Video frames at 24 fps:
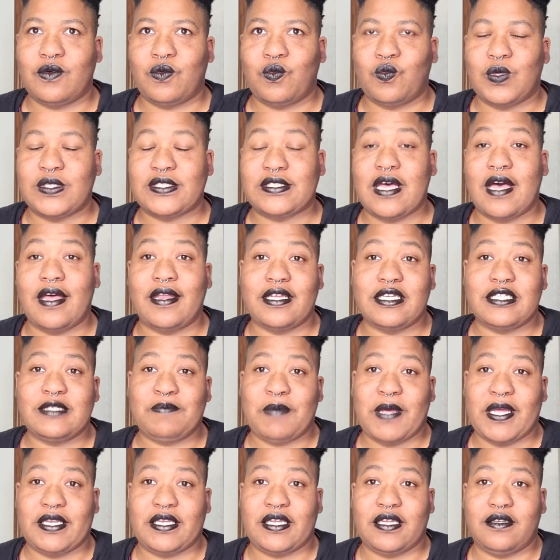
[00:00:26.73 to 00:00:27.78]
was
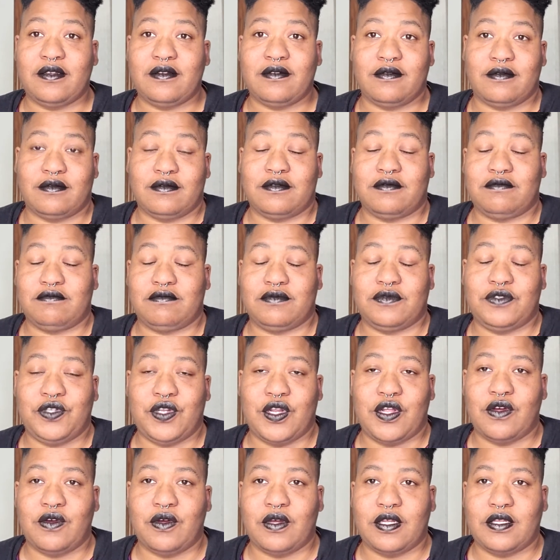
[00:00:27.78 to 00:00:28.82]
unexpected, you
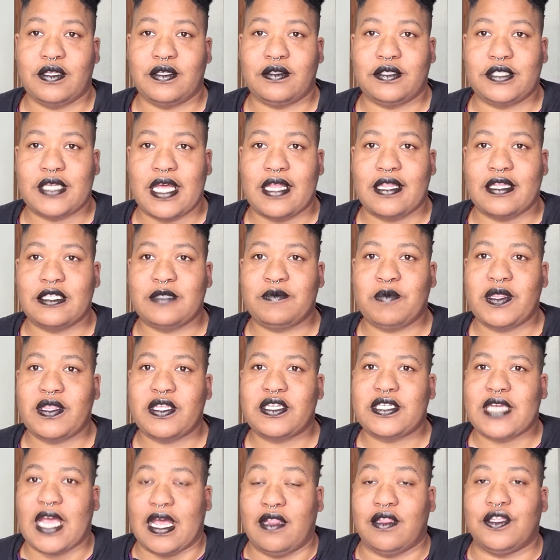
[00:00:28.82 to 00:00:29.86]
know, challenge, but the
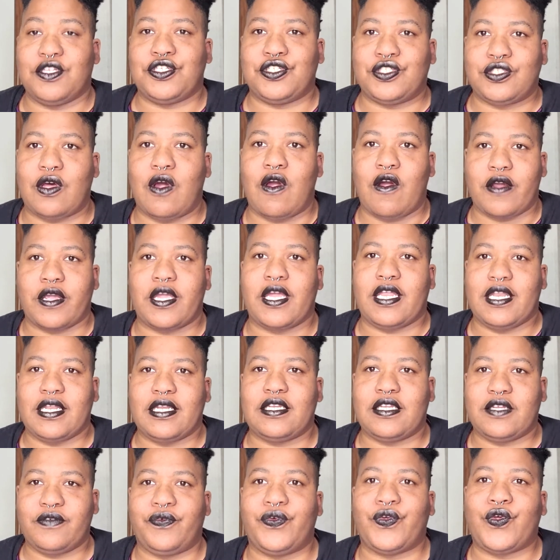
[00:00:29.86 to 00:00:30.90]
challenges are
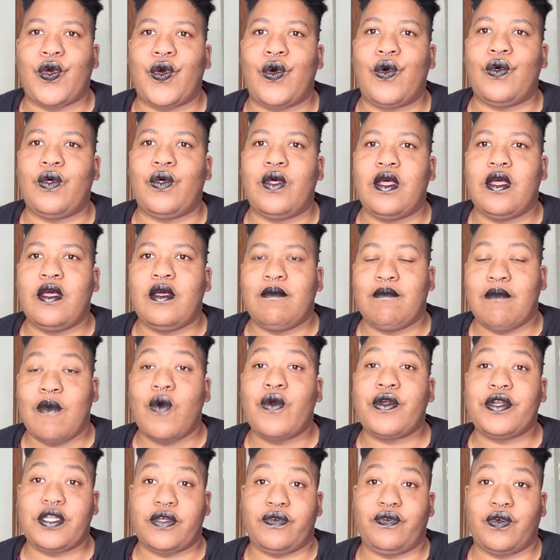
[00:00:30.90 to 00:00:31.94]
getting difficult,
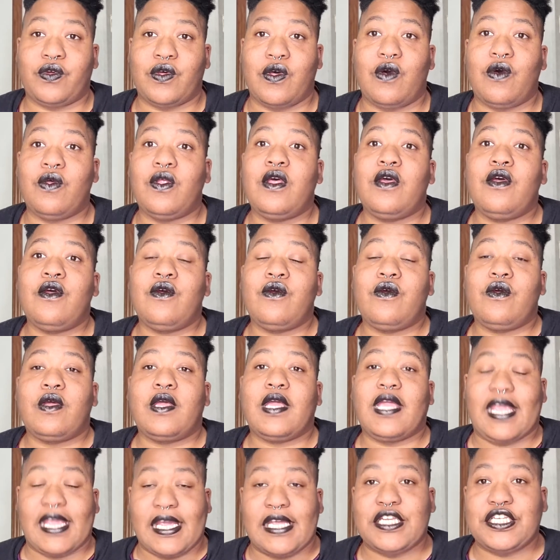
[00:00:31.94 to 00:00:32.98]
more difficult
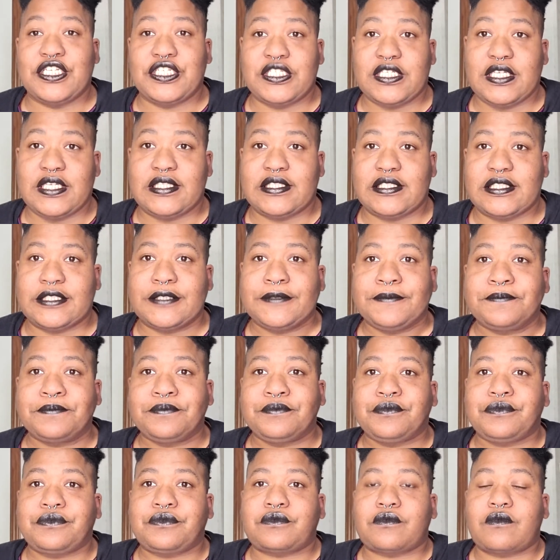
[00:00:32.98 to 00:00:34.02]
each season.
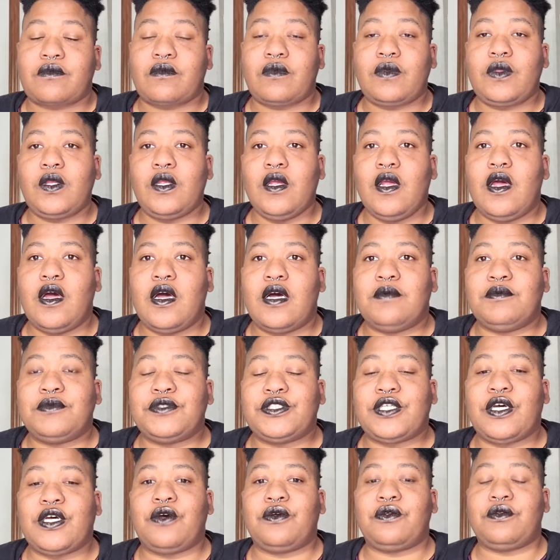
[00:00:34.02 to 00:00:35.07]

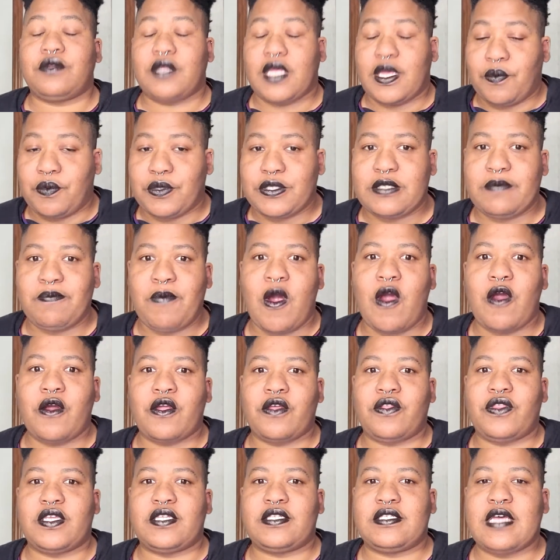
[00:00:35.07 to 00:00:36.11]
So it was a
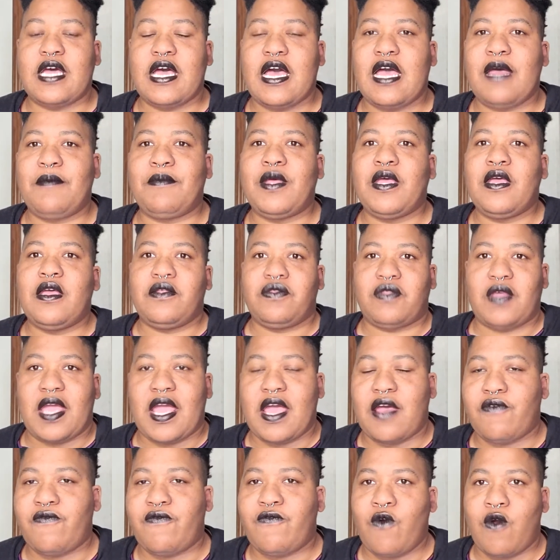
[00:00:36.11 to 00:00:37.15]
parka this time. They
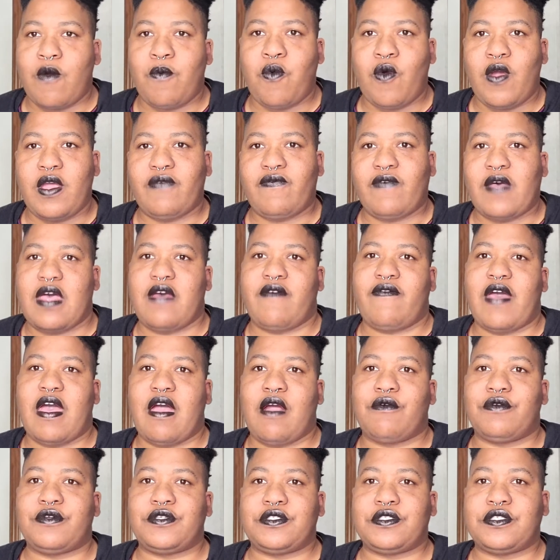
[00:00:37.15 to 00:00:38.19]
had 4.5
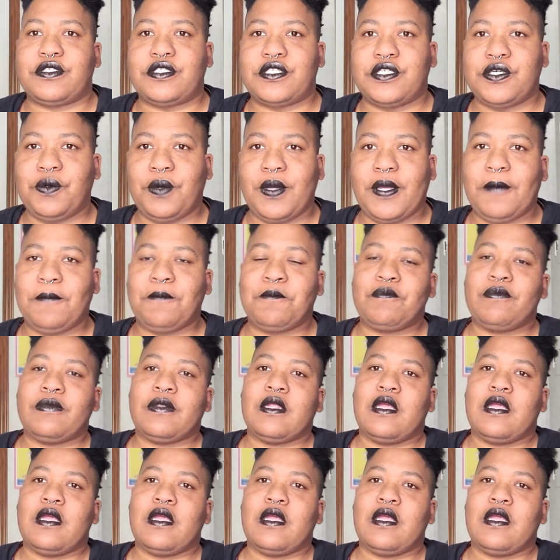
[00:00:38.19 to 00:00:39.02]
hours to do it,